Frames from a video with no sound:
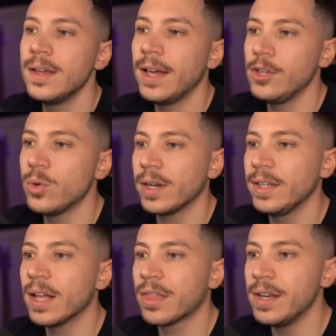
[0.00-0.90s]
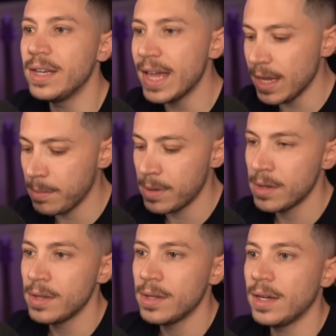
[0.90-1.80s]
And you can get the name
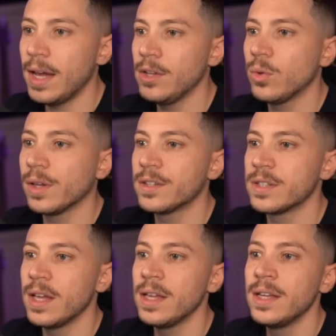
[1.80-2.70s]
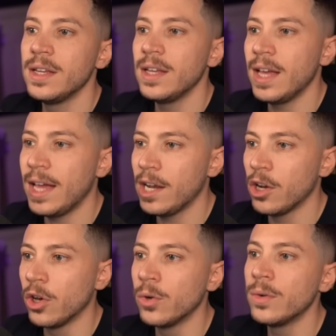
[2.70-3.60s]
and you can say
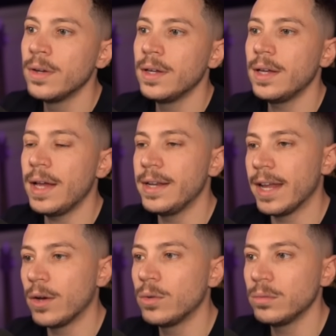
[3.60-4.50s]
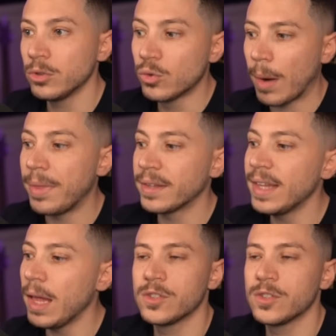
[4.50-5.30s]
hello and now grab that name.